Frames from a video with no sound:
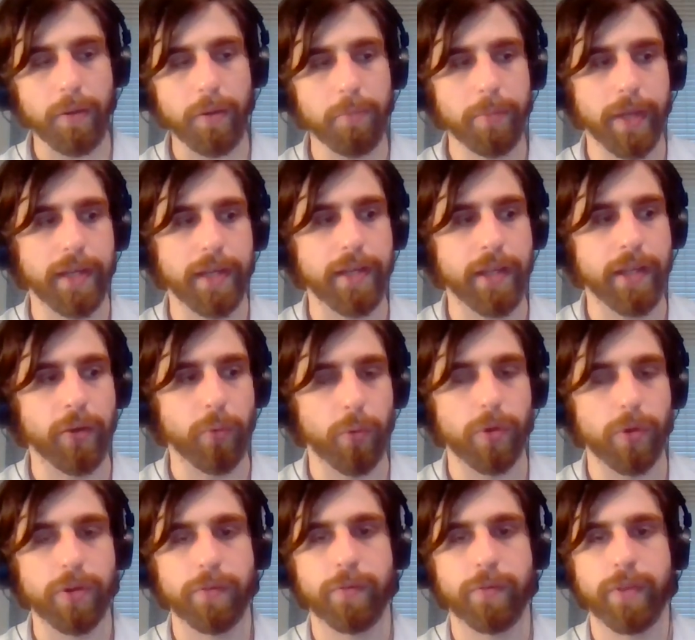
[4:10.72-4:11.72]
But in
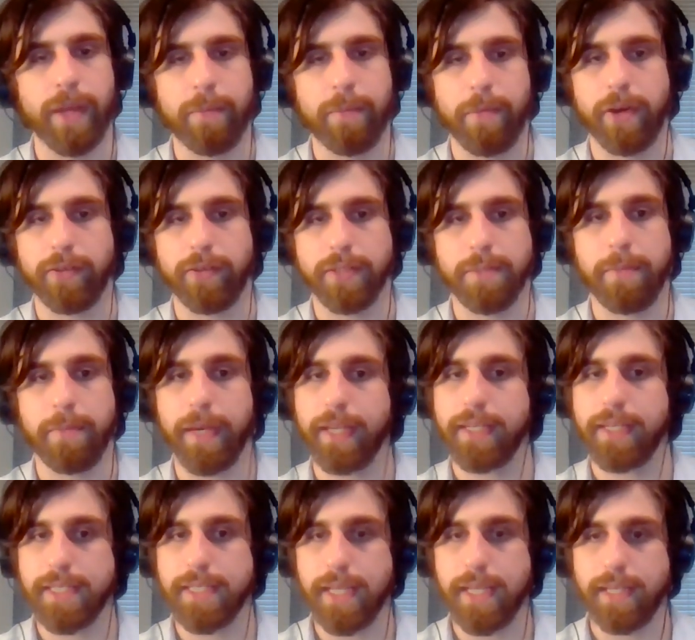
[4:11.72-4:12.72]
order for that model to make
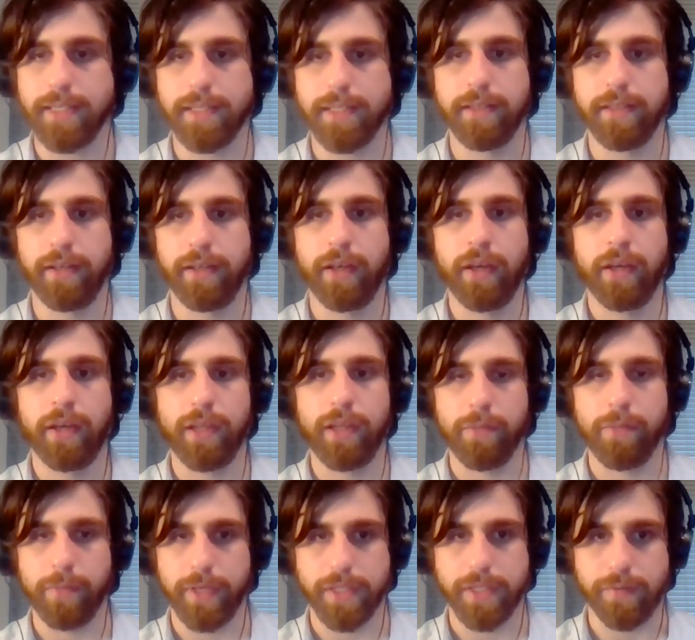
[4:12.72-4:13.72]
any sense,
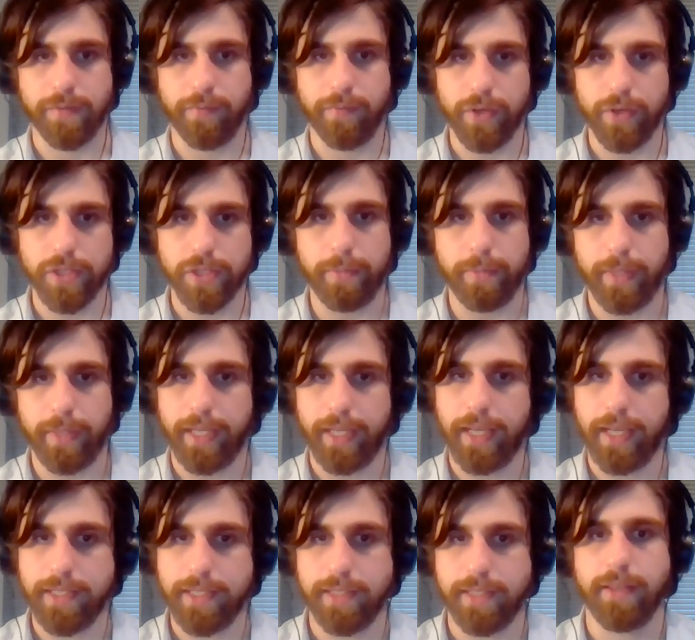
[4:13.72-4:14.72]
it must first be the
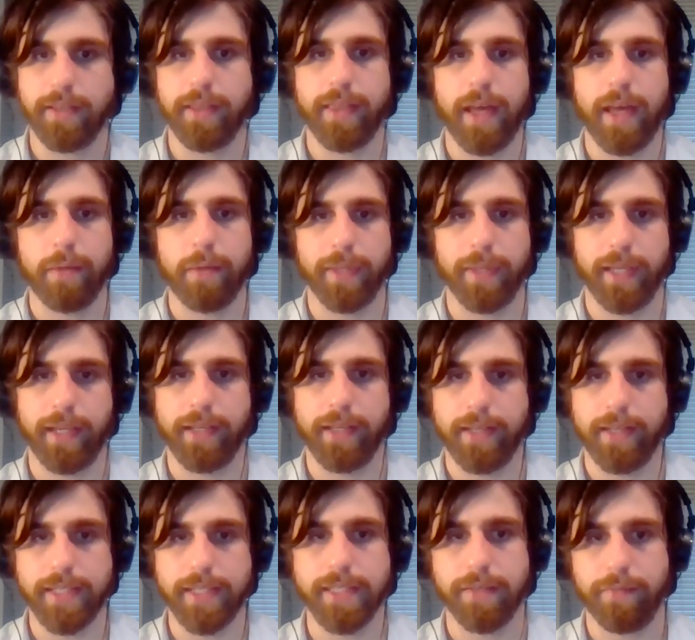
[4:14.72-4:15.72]
case that that plan
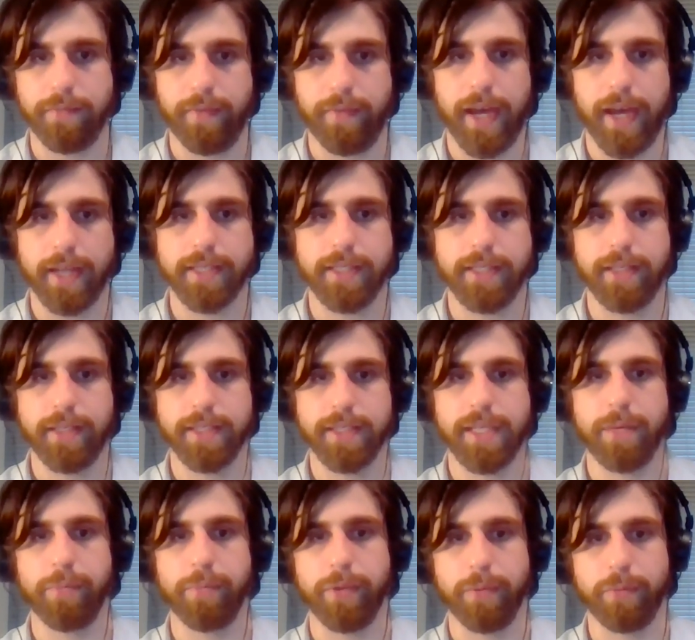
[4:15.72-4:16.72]
is in fact an
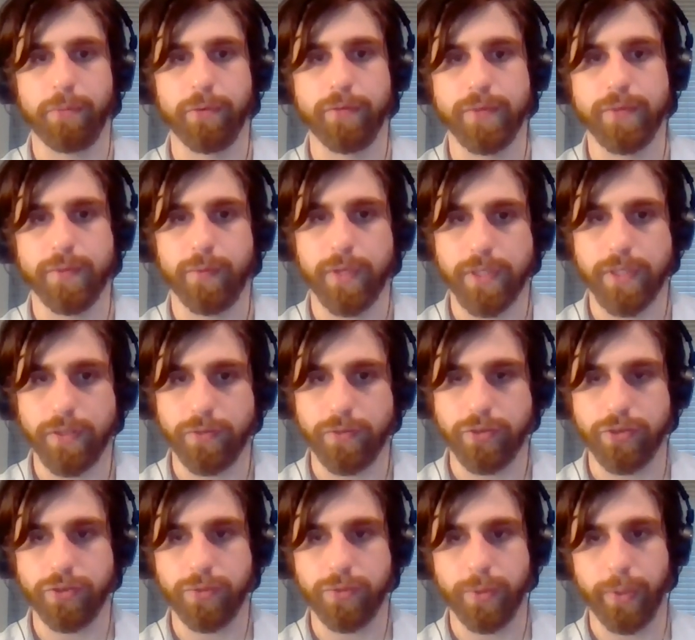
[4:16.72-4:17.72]
example that proves the
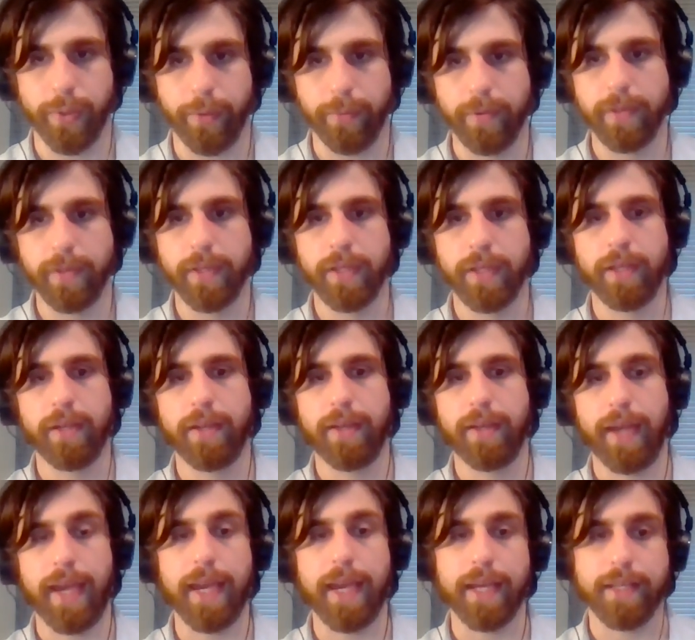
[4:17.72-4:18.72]
resolution true,
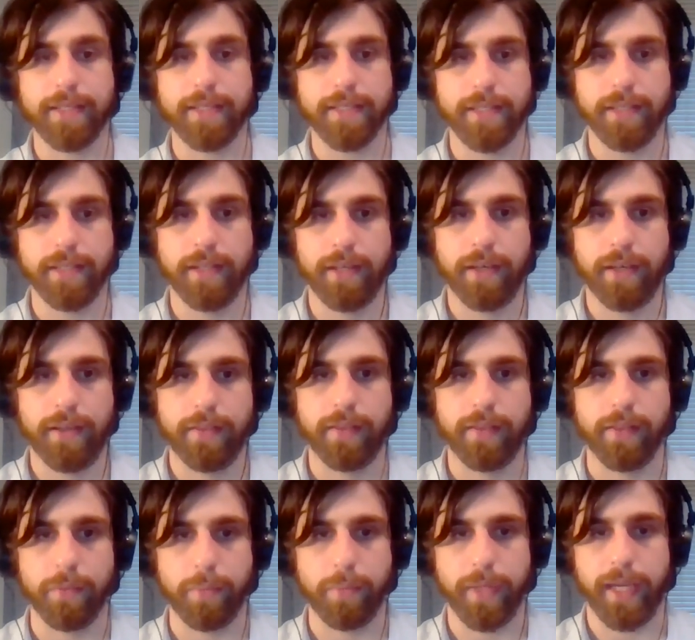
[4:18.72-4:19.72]
and
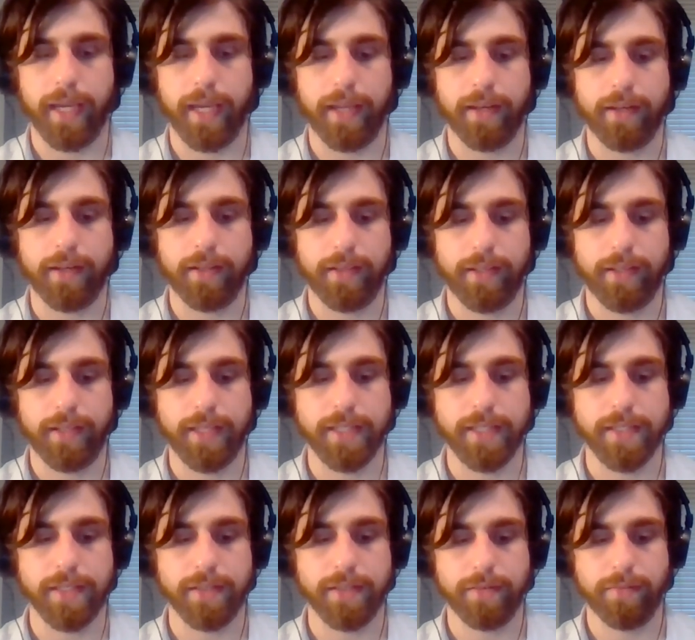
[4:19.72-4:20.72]
that the plan
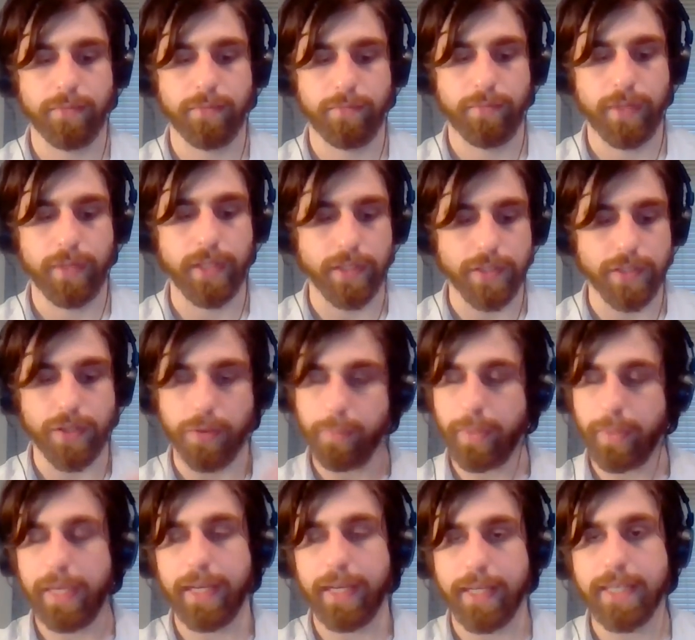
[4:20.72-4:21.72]
is, so the
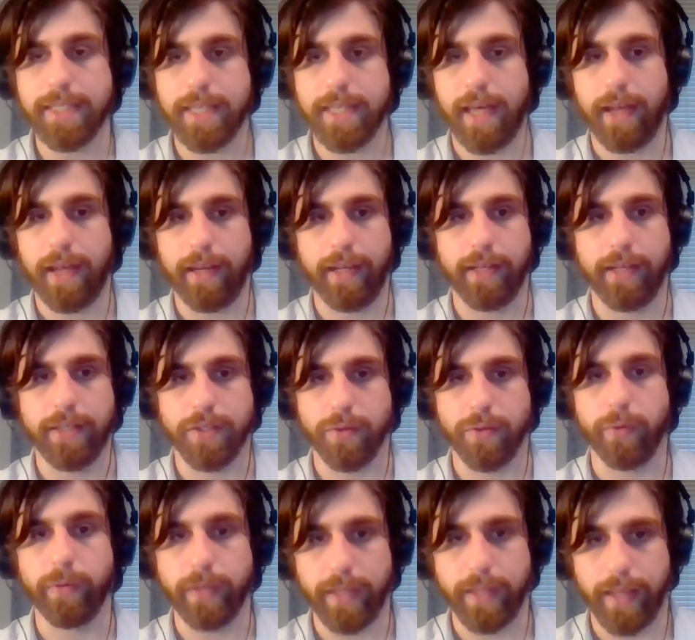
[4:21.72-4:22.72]
plan is that and is
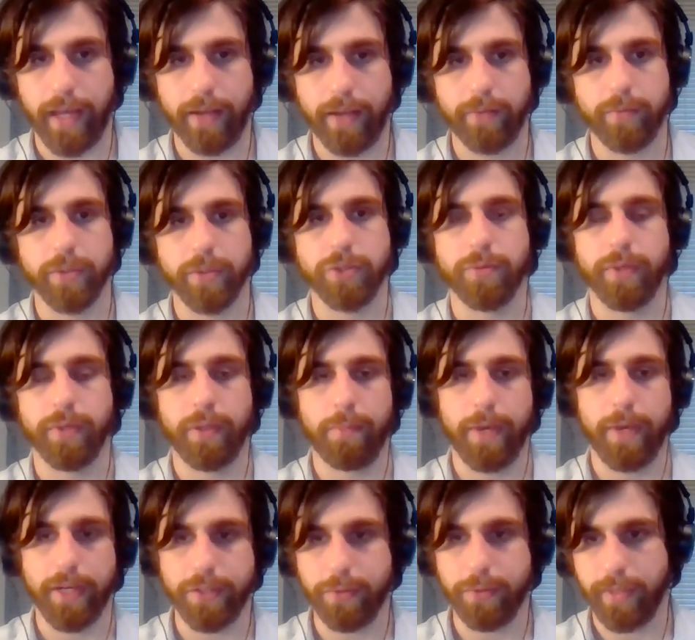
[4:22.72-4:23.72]
only that, which we'll get
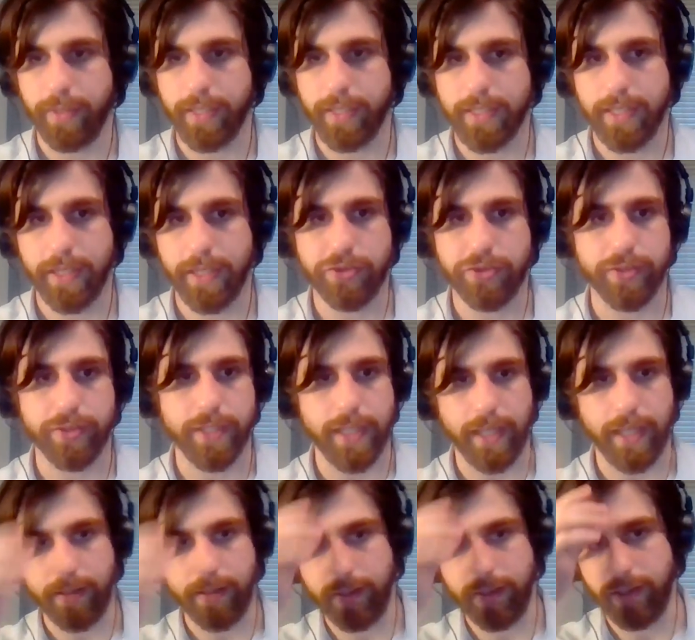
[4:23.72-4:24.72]
back to when we get to extra
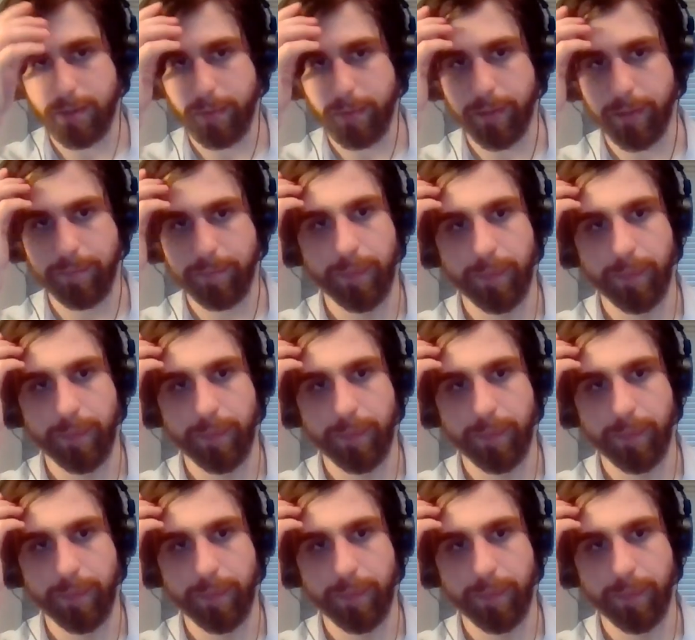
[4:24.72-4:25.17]
T in a bit.